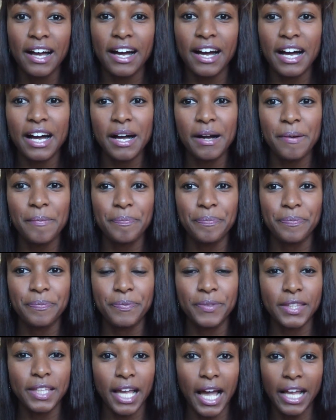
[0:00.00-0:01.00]
um,
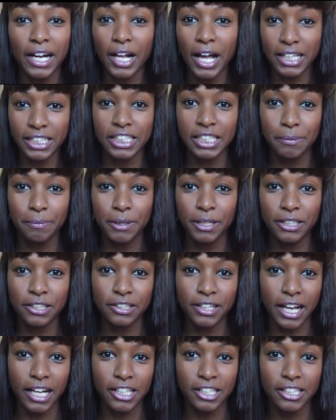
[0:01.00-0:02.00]
I, I ship
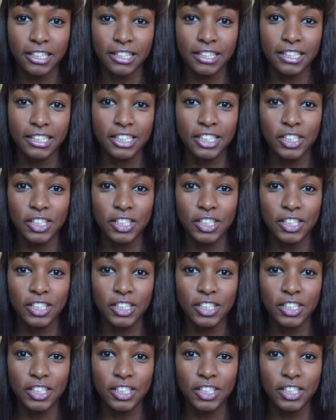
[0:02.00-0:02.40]
internationally